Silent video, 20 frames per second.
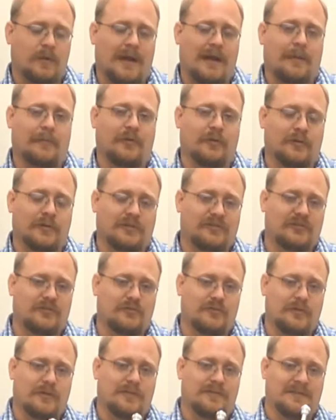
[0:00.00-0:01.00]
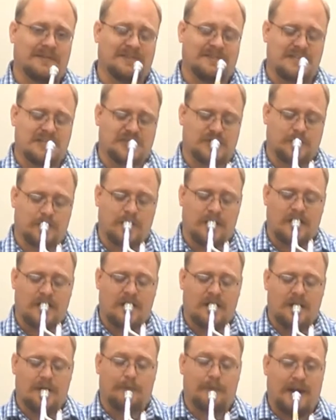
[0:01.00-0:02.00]
I'm going to then teach them
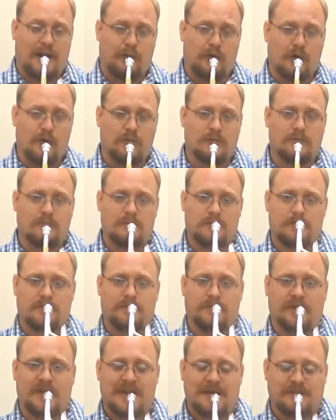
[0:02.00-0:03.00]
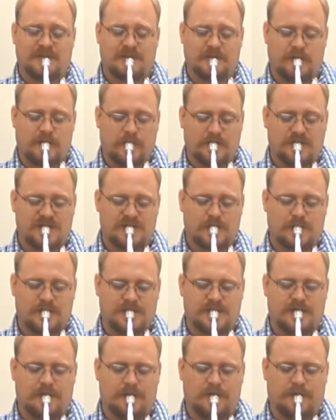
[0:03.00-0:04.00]
by rote the names of the notes,
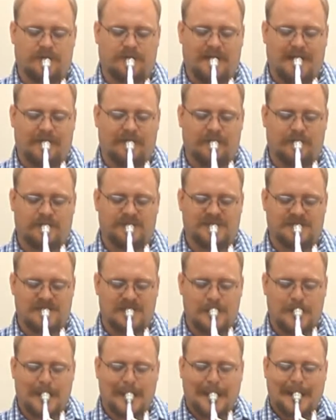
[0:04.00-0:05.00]
the 5 of them: C,